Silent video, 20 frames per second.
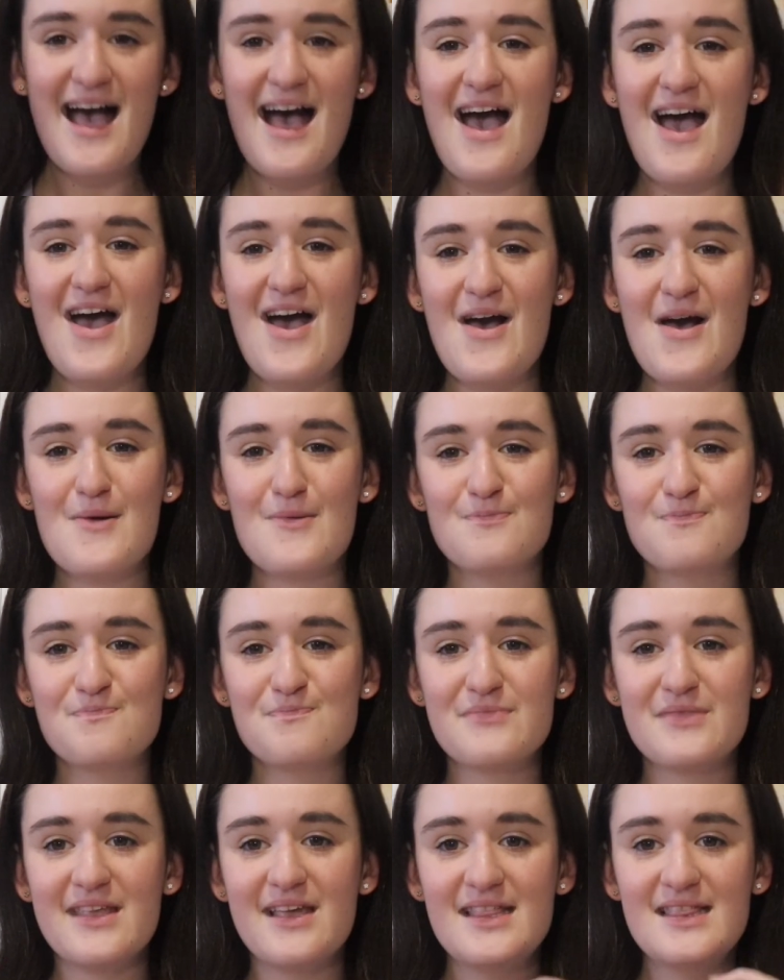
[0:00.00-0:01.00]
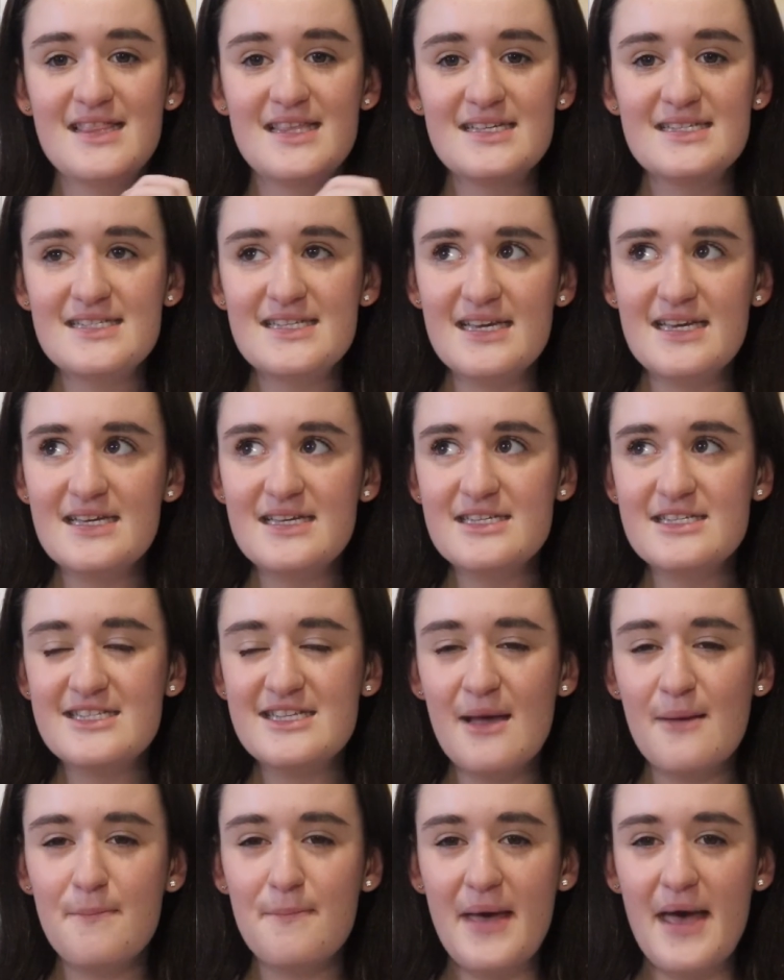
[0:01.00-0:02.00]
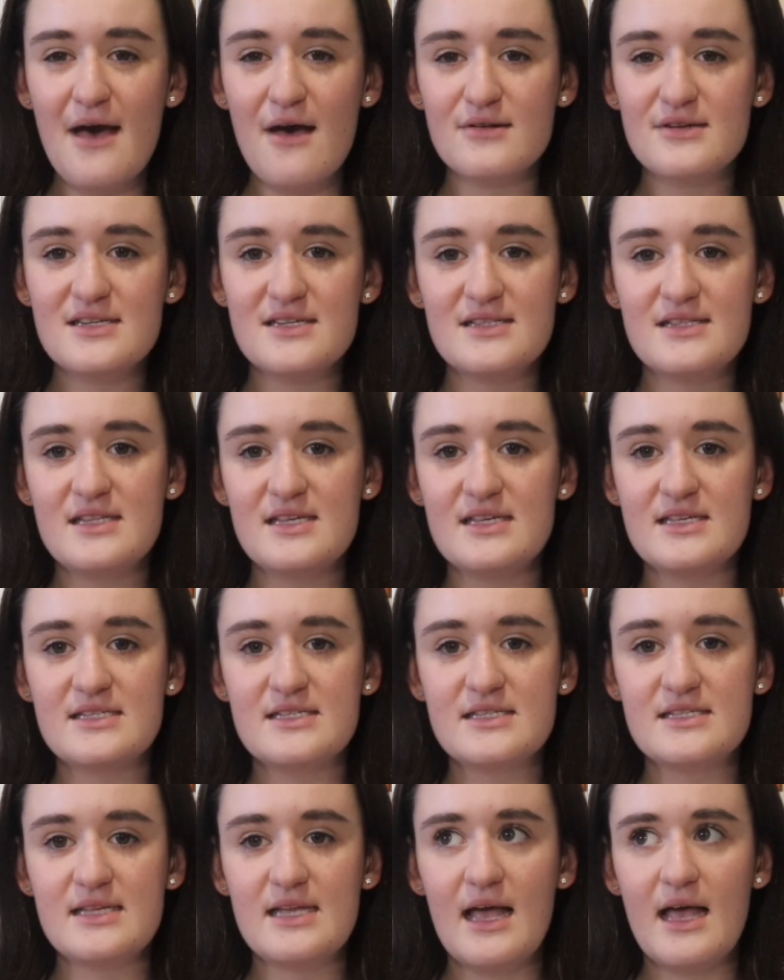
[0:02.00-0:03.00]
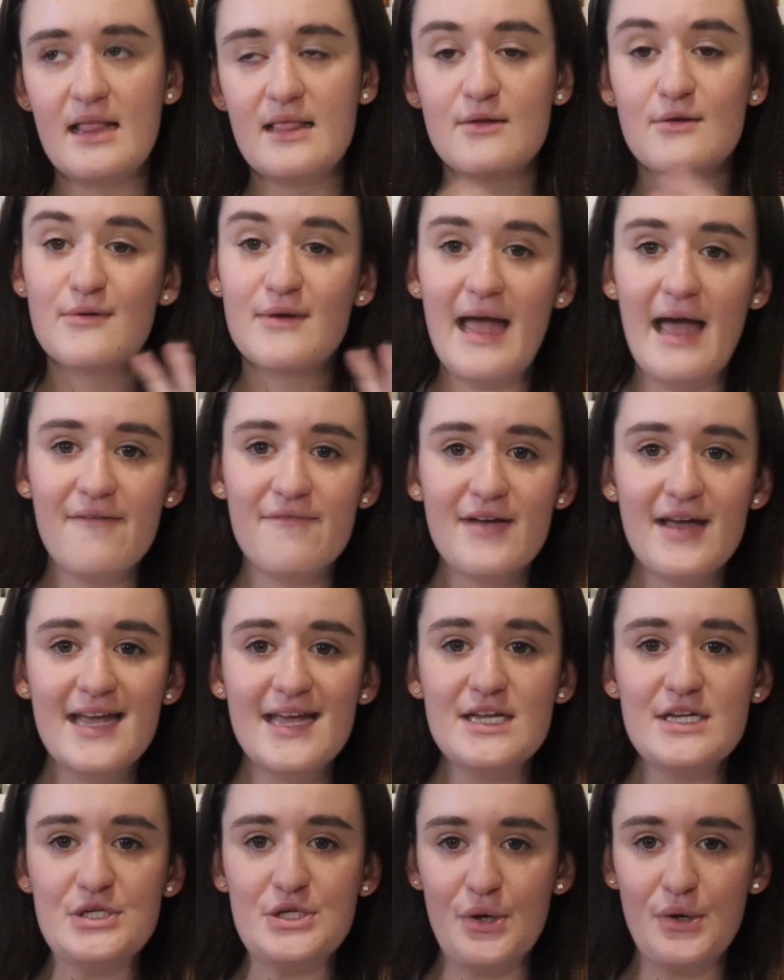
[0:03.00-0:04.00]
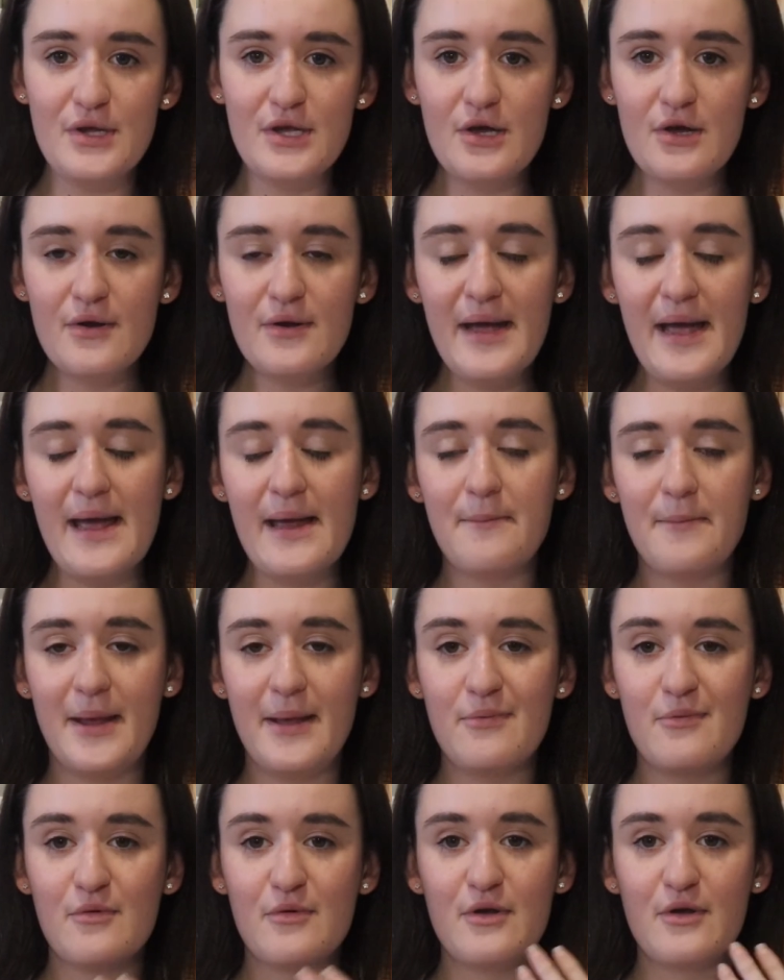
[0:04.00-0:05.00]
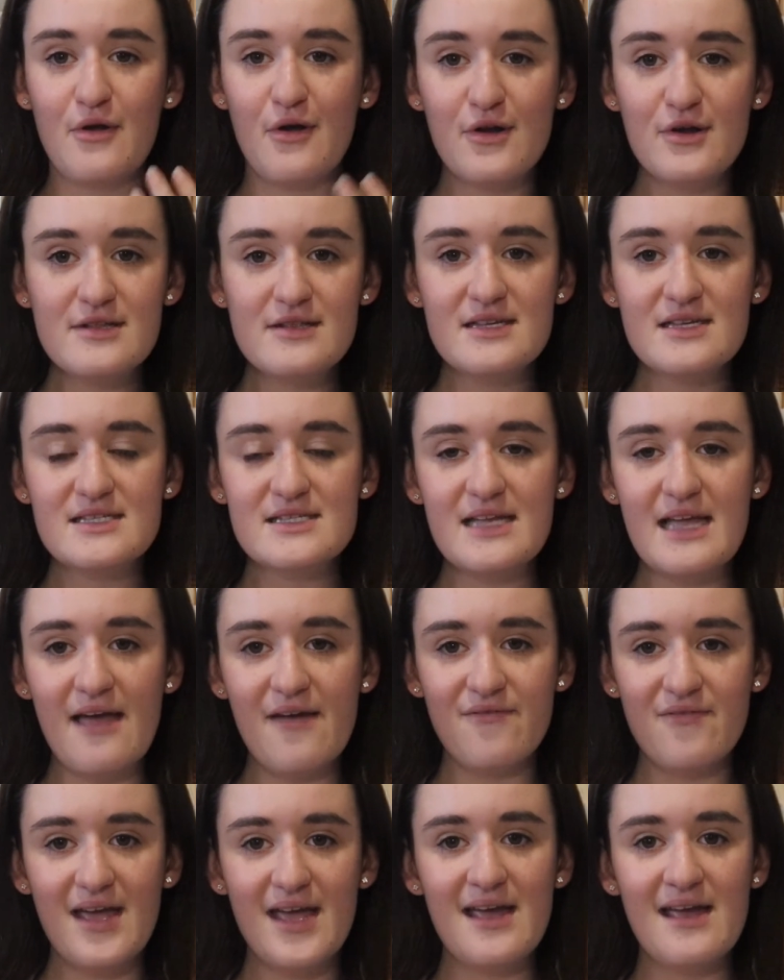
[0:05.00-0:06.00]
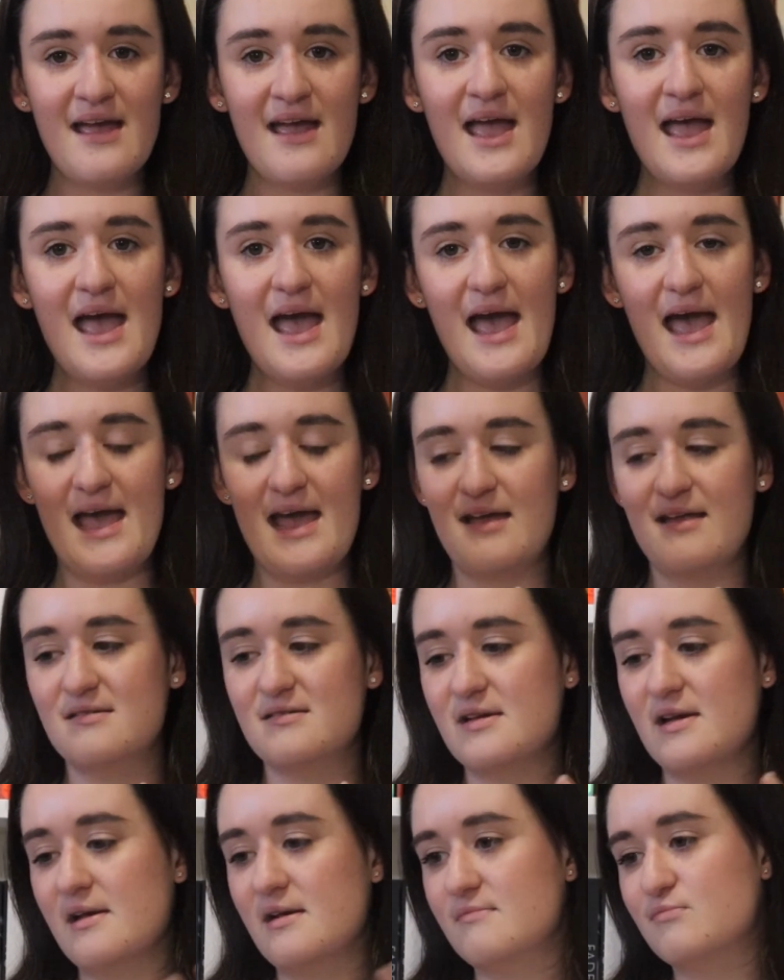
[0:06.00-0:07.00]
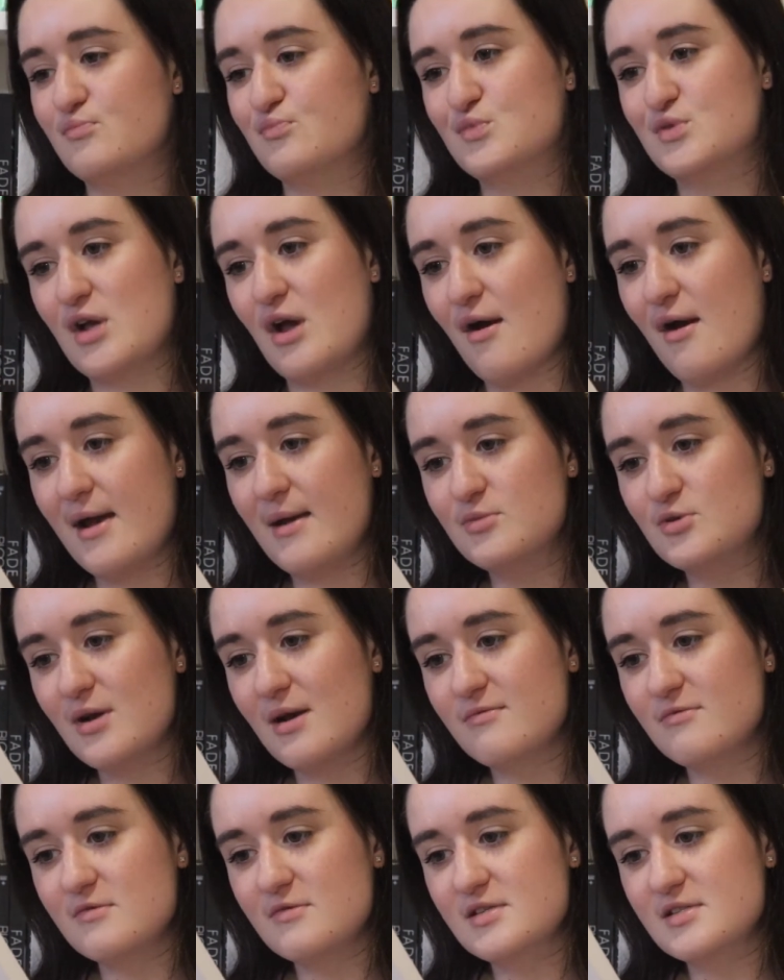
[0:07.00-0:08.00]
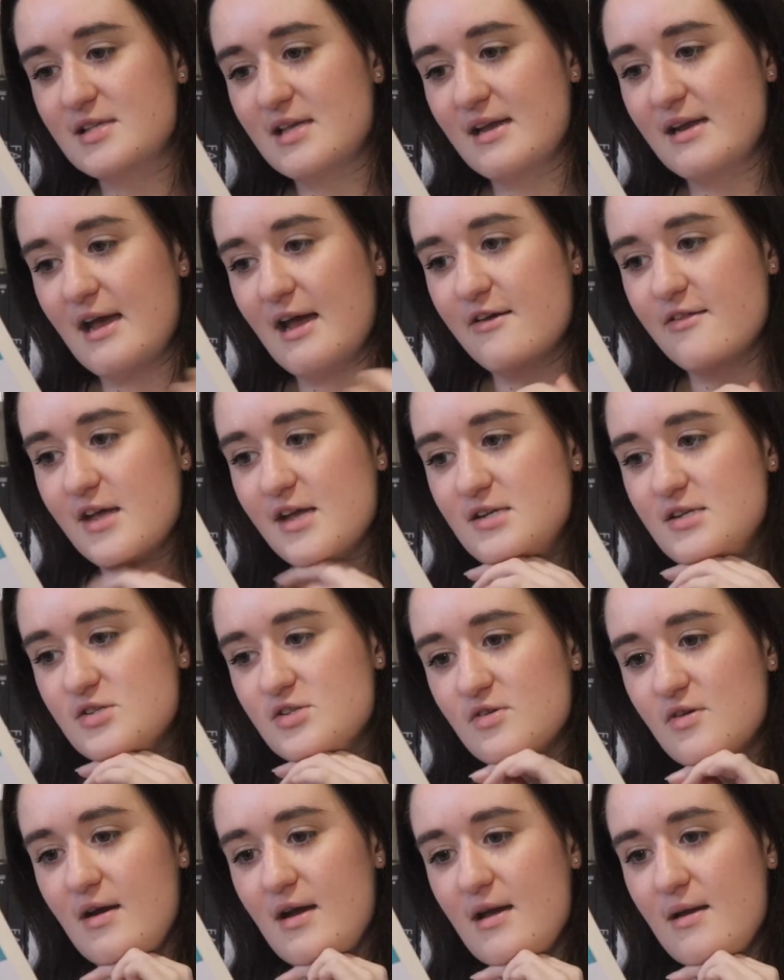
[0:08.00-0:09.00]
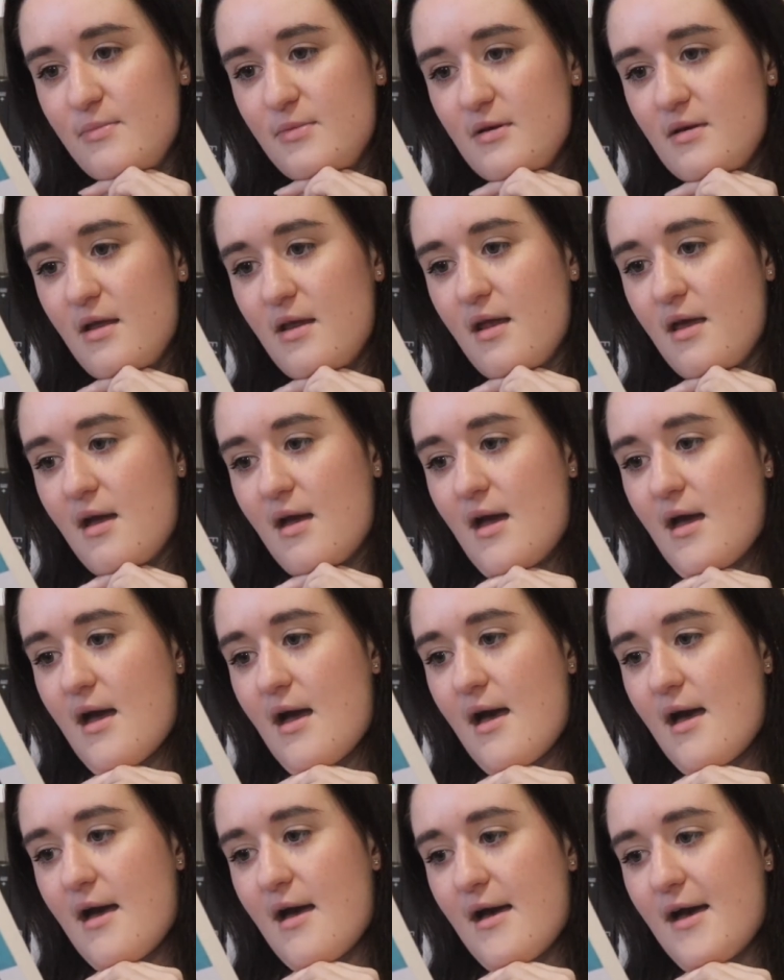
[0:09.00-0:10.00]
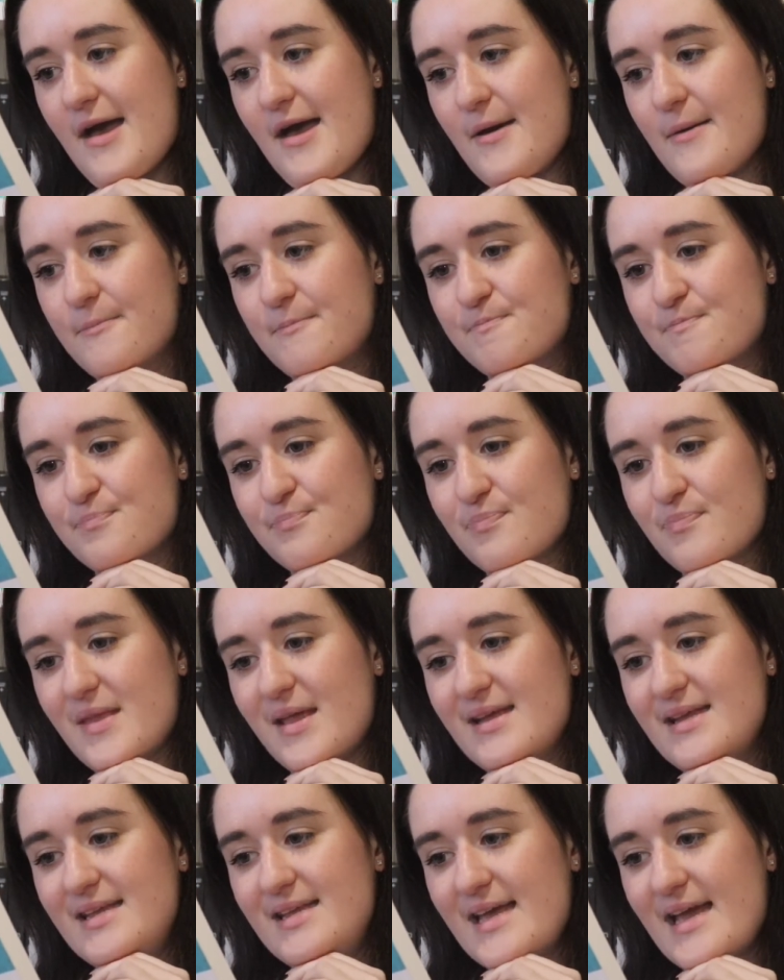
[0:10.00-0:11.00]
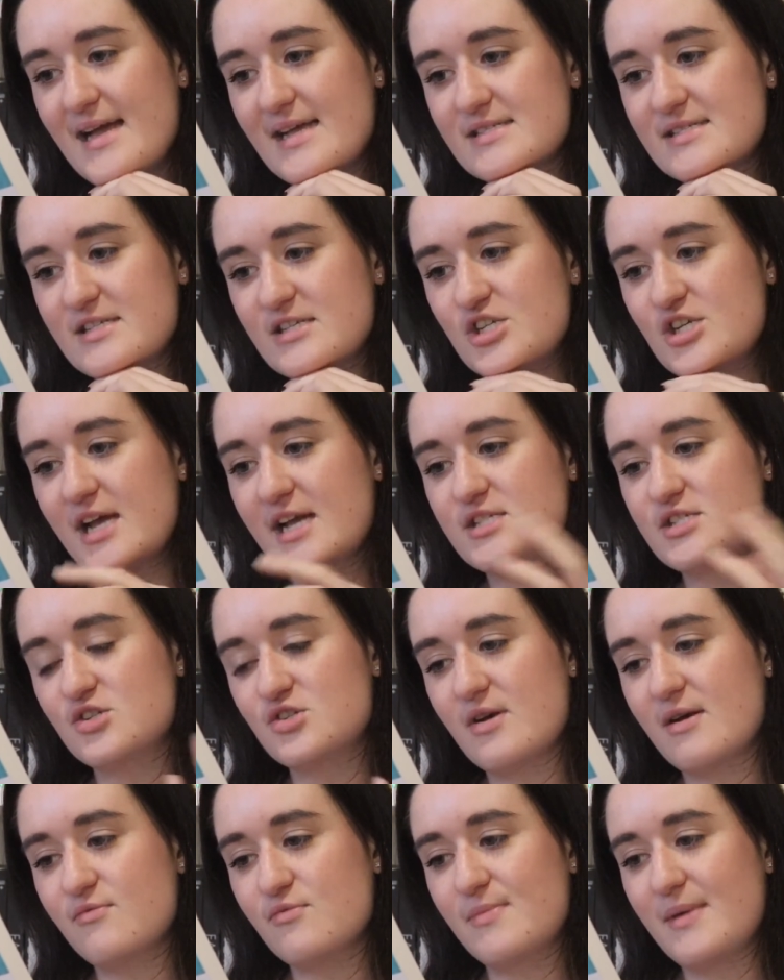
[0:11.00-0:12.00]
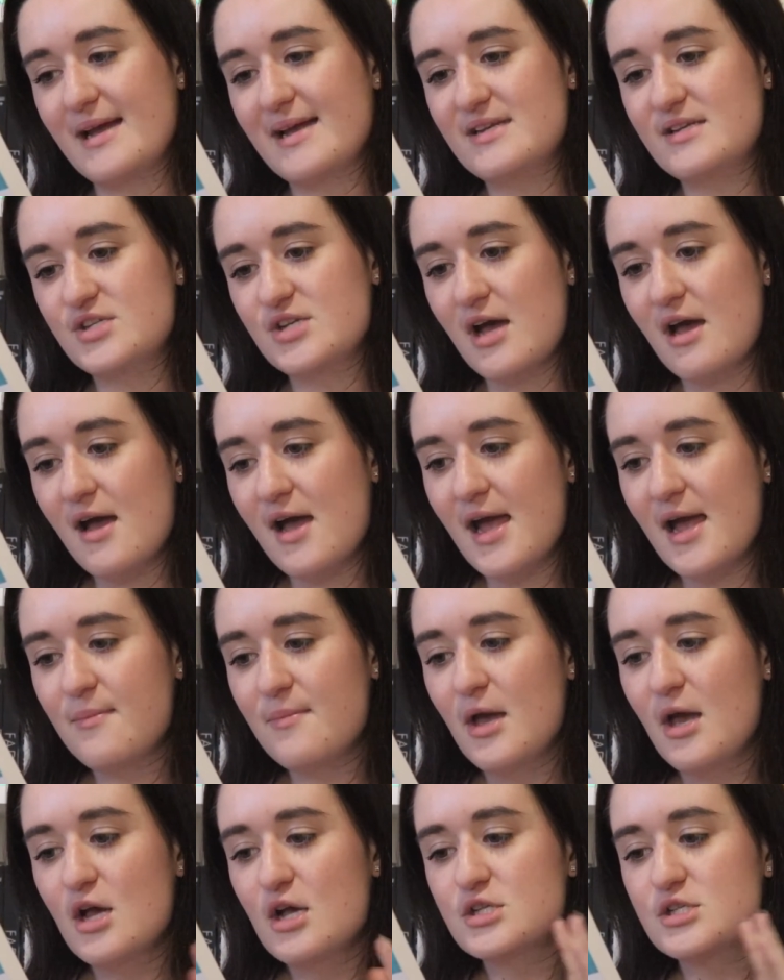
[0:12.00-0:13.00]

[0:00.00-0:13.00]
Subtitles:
This is about this little cafe in Tokyo, and people can go to this cafe and time travel, is that how they describe it? Yes, the chance to travel back in time.